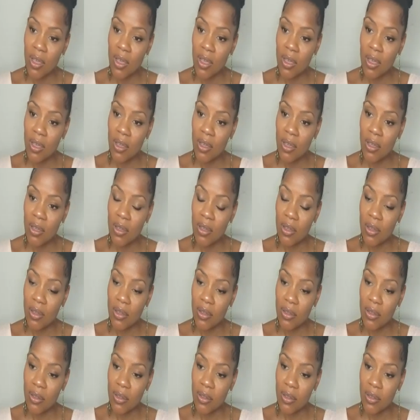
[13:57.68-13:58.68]

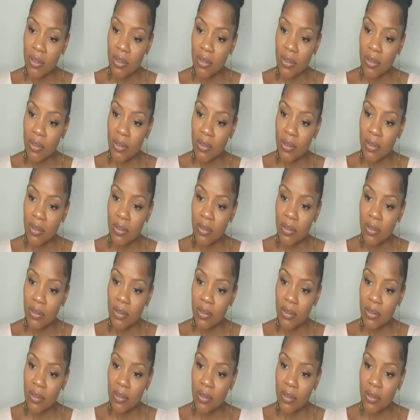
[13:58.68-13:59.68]

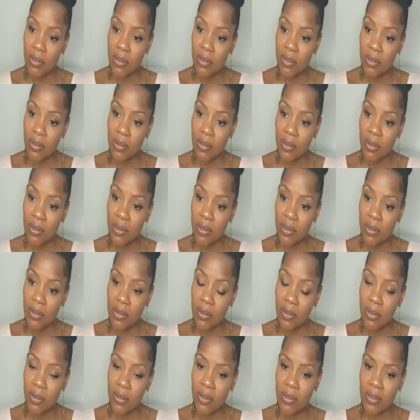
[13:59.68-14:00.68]

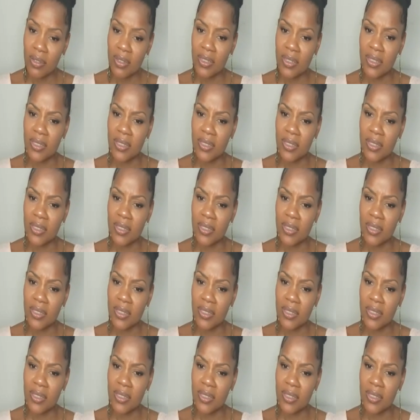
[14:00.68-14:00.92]
(not speaking)